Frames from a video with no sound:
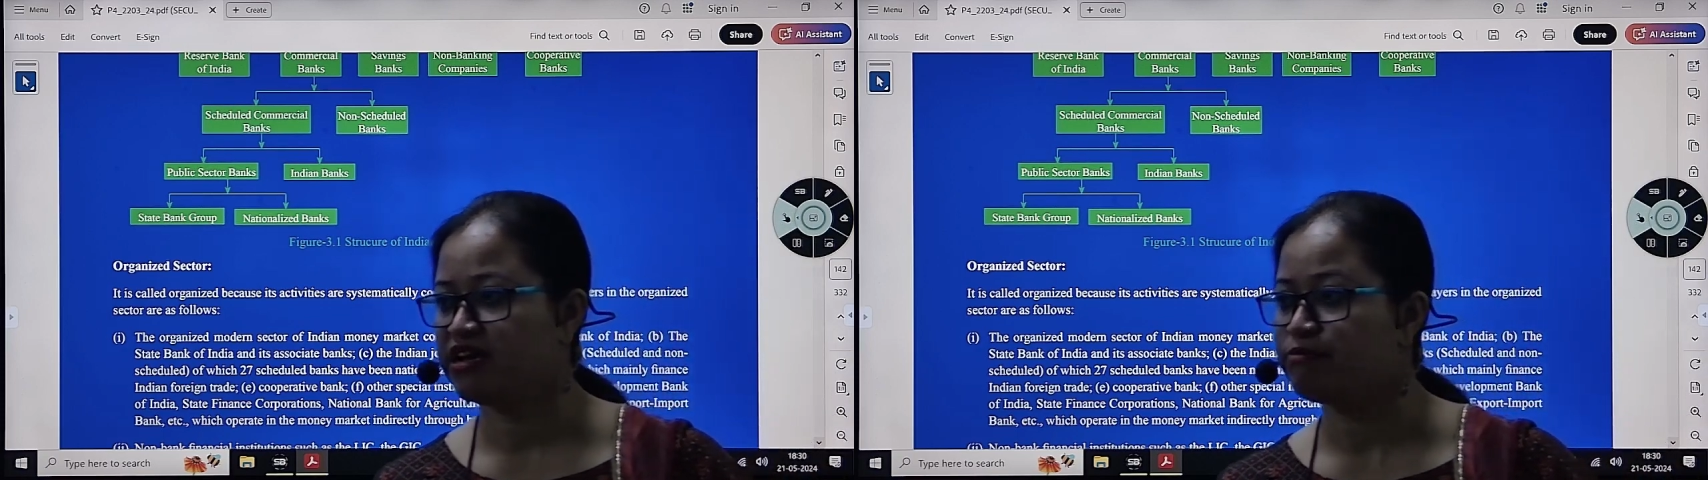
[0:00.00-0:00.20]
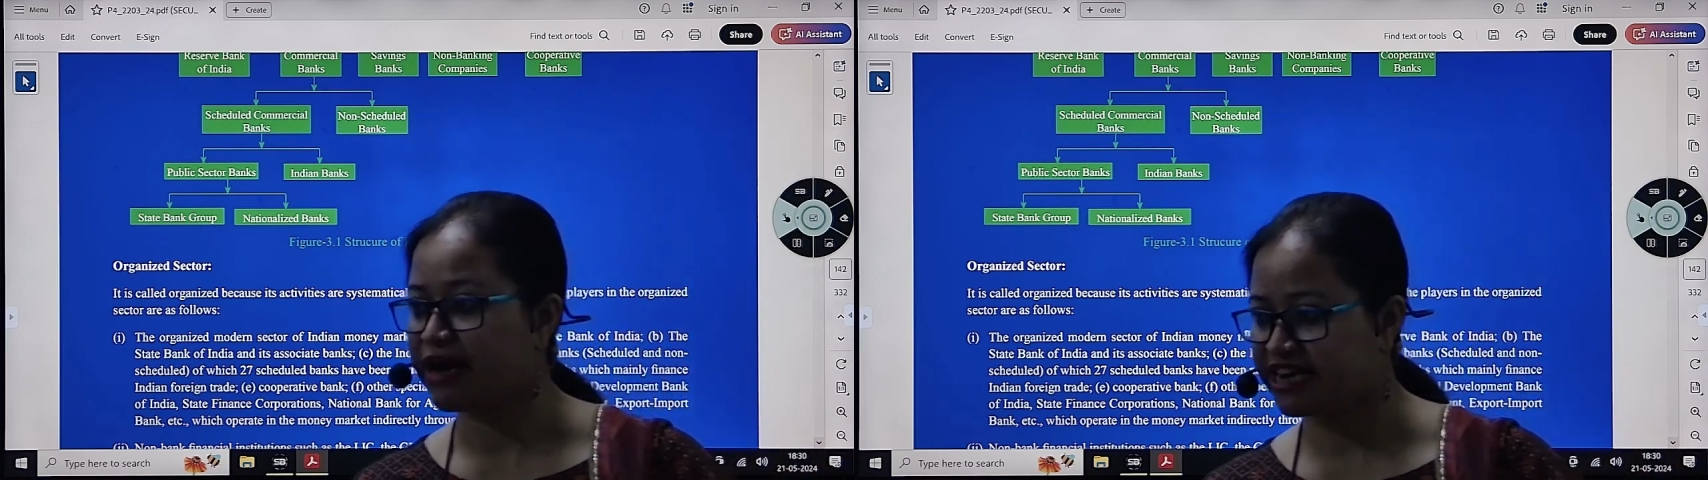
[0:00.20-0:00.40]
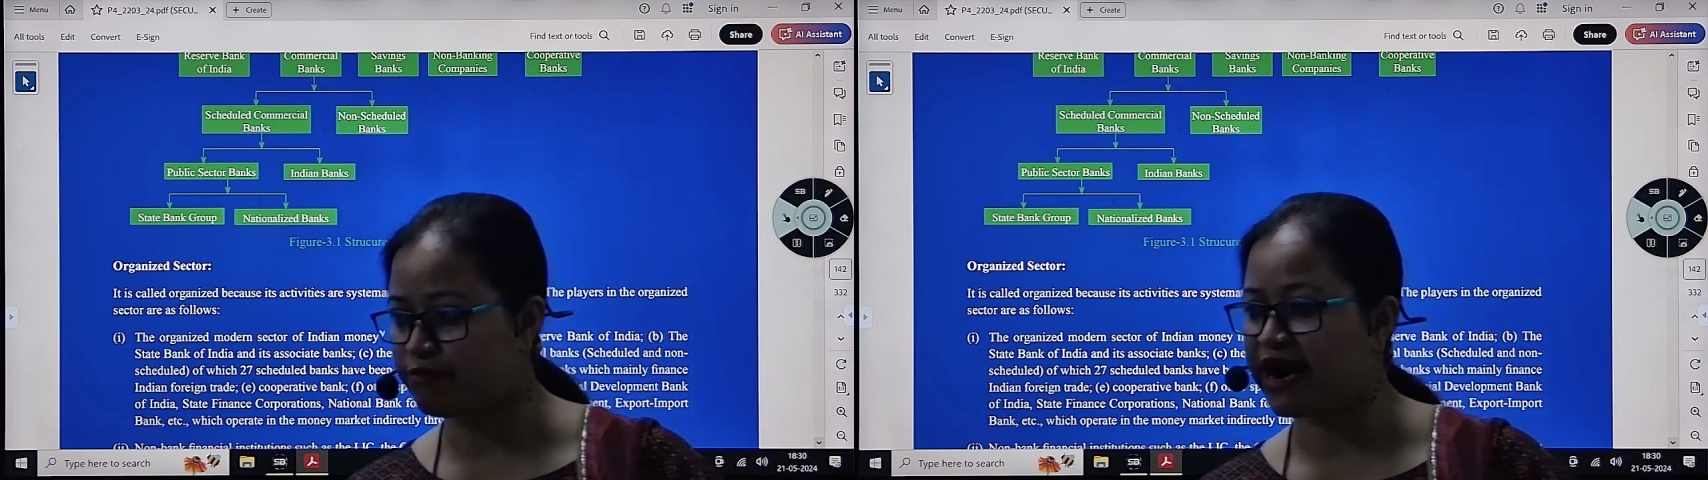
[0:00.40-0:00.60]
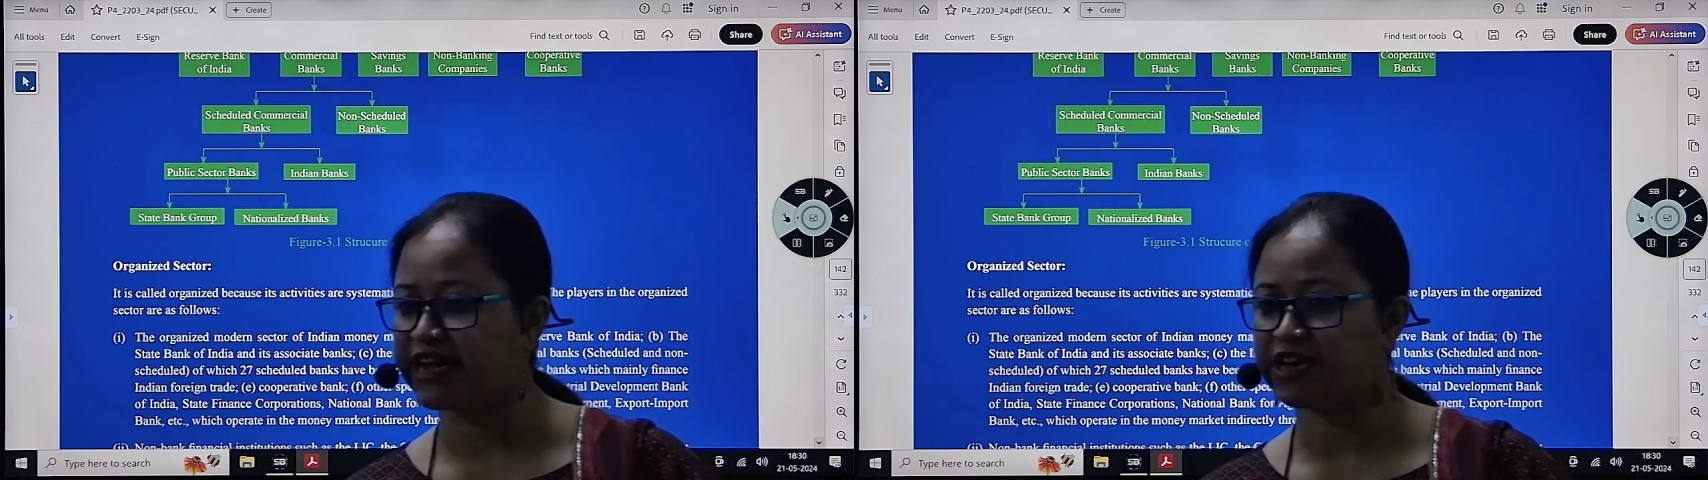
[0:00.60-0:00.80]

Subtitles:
money market,